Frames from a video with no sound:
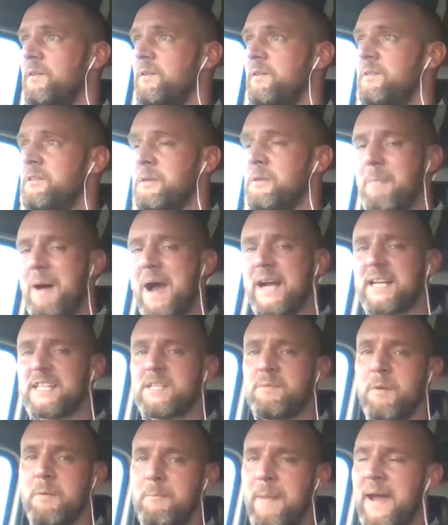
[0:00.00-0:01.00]
the
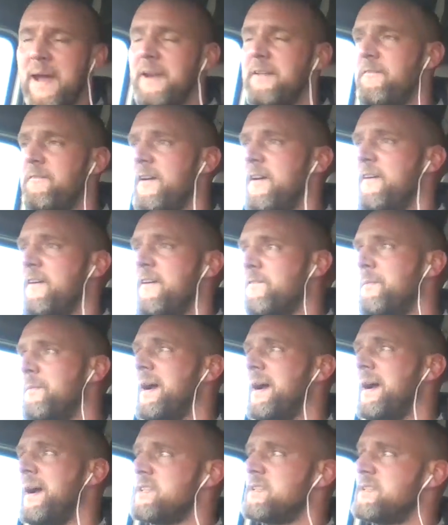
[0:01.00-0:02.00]
maximum benefit from
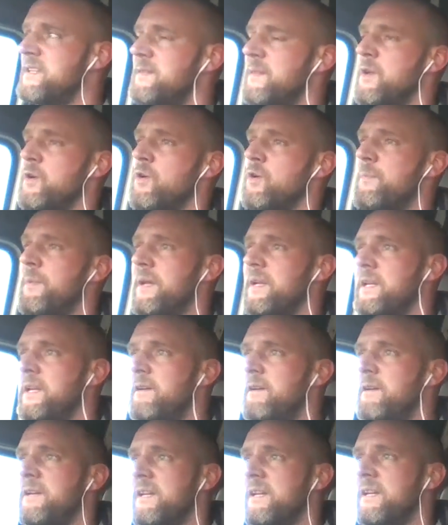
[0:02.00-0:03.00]
exiting the European
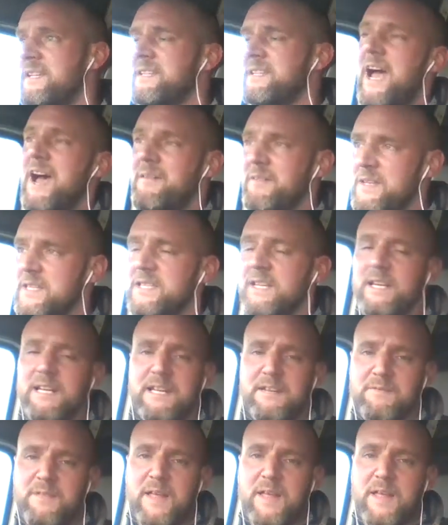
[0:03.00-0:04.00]
Union is having to
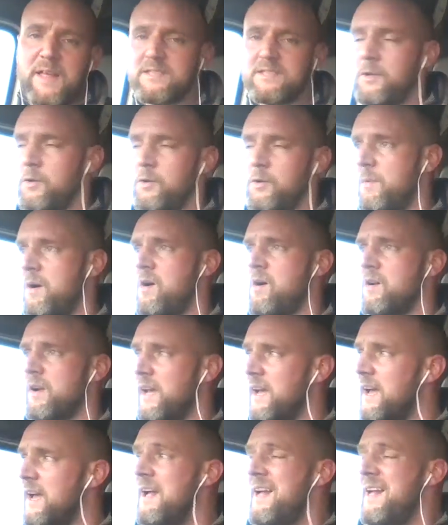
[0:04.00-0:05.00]
leave that single market.
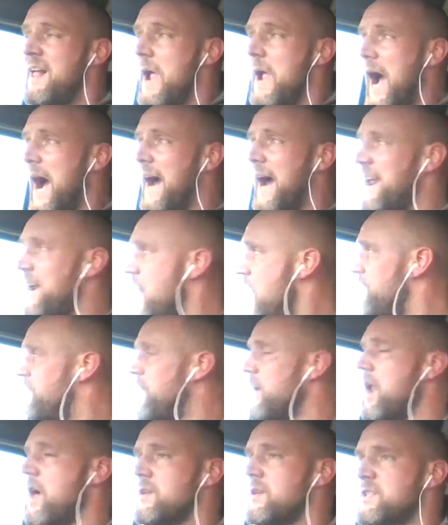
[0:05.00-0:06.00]
And I know
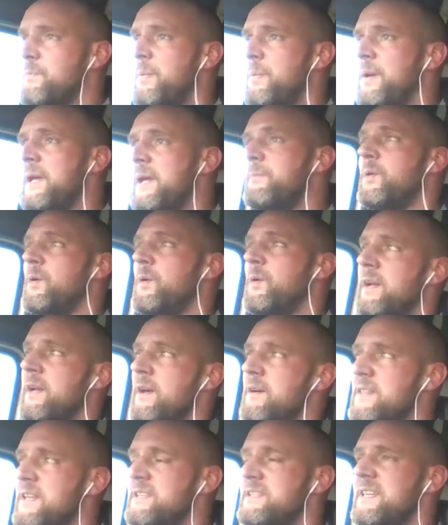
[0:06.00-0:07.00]
for lots of people, you
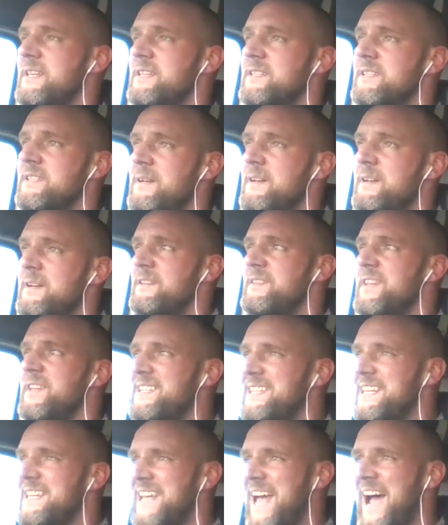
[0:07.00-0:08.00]
know, there's this
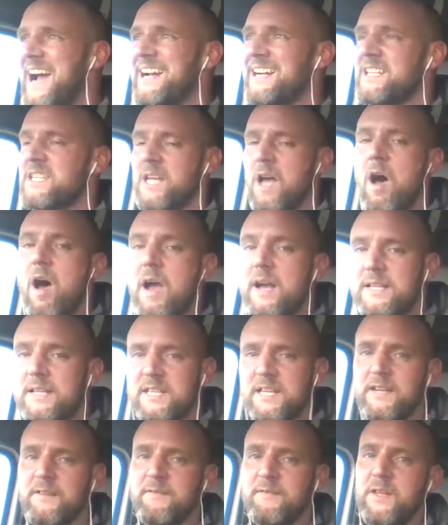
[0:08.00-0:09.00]

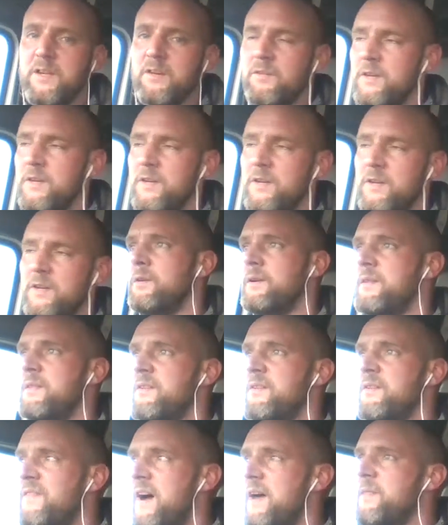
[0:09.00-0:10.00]
anxiety of the unknown,
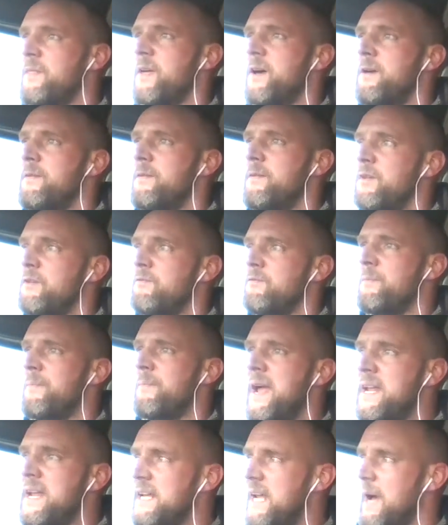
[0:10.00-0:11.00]
and the fact that the
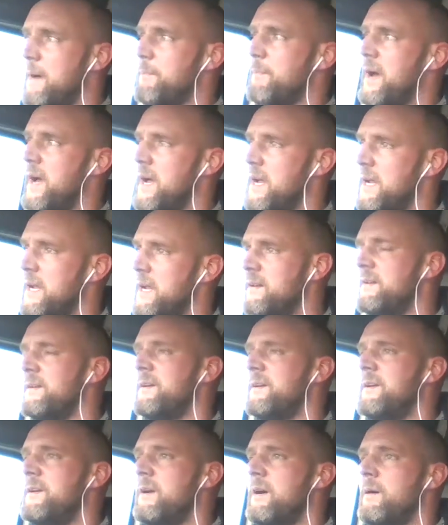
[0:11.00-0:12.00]
Remain campaign,
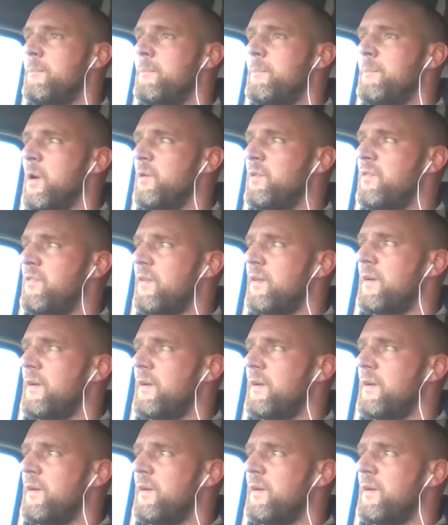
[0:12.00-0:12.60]
both,